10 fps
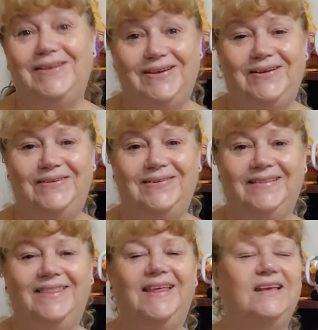cute.
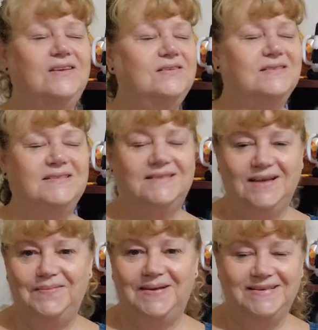Thank you
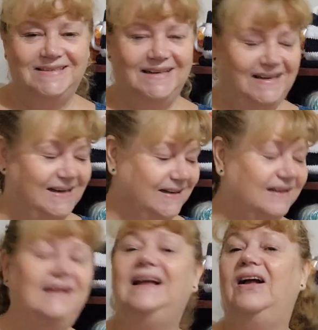so much, Anita.
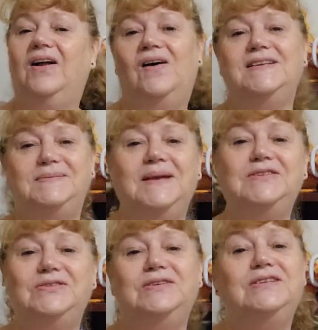Guys, make
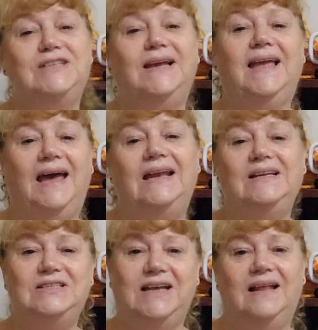sure you check out her
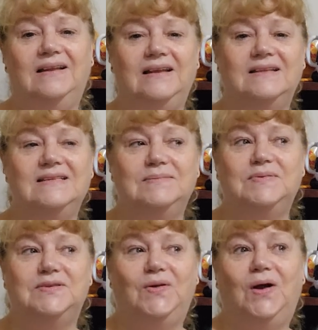channel and
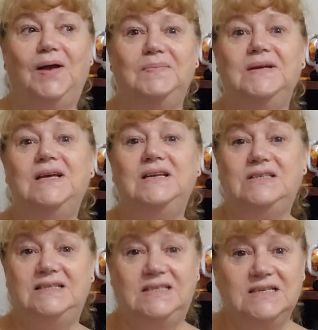subscribe.
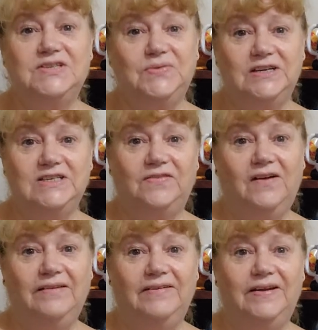She's just reached
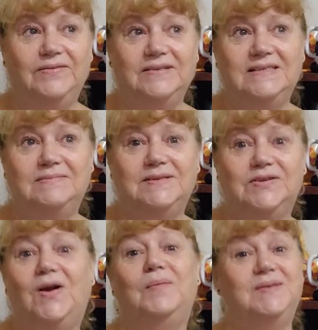500
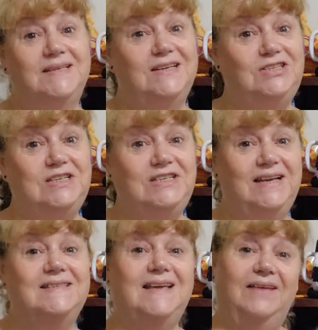subscribers and she
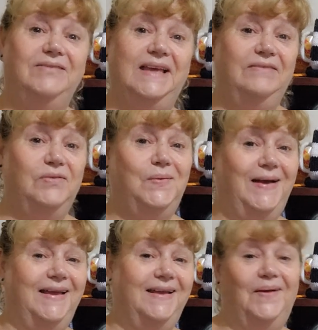does have a
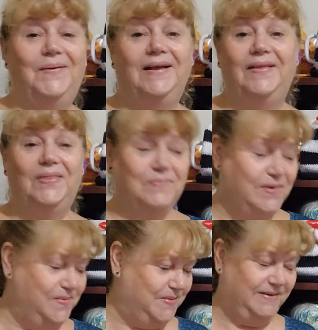giveaway going at the
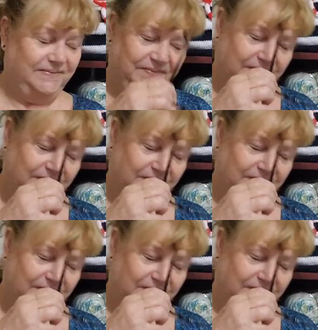moment.